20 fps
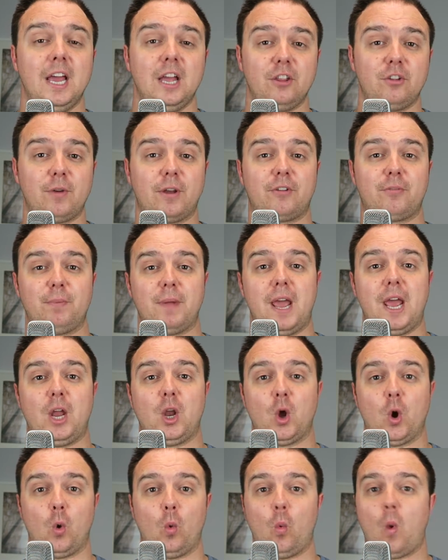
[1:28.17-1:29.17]
to
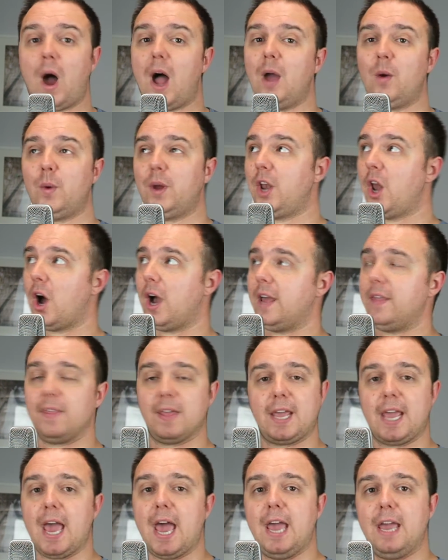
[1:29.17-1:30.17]
explain why we're not in the
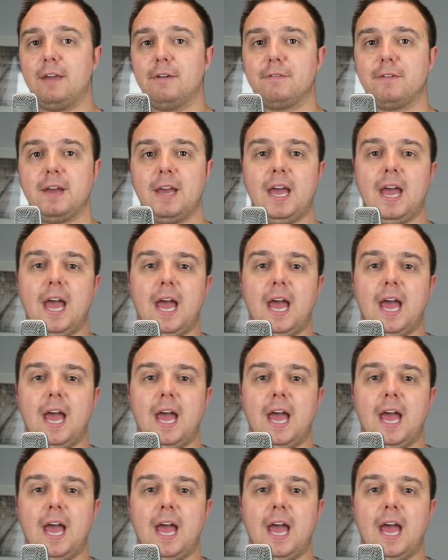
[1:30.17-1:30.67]
cave.